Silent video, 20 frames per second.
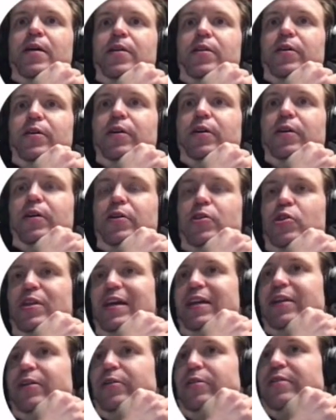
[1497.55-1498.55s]
The
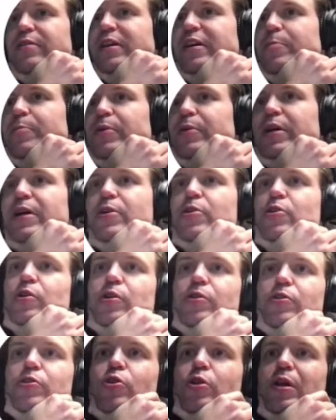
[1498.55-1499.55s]
standard ticket price
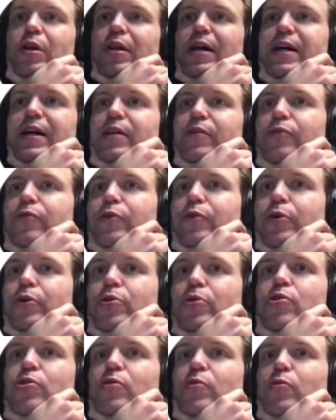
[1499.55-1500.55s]
on July the
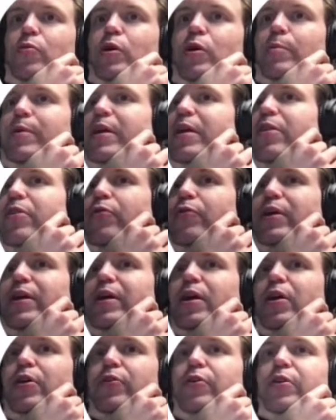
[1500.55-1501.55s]
1st will be
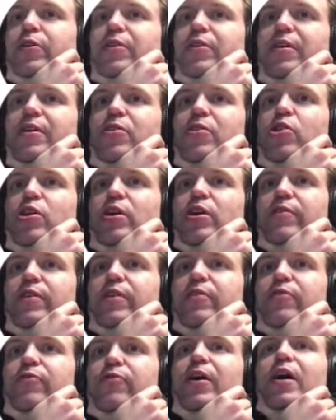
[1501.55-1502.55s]

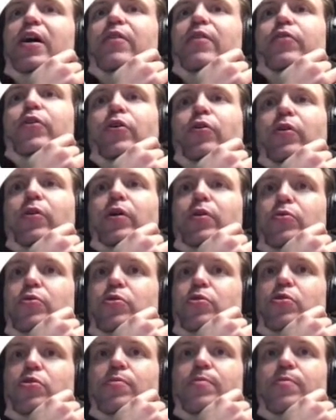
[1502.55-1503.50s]
375 euros.